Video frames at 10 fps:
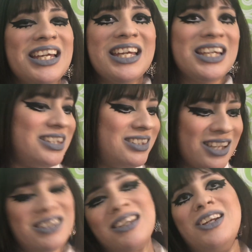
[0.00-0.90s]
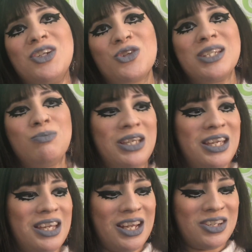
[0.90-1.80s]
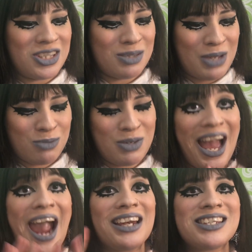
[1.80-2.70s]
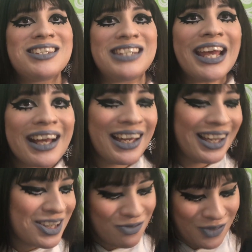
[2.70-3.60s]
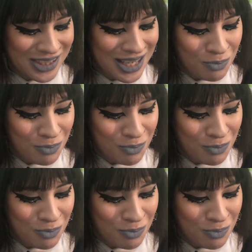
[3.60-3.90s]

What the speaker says: it doesn't interest me. It just makes me kind of sick for some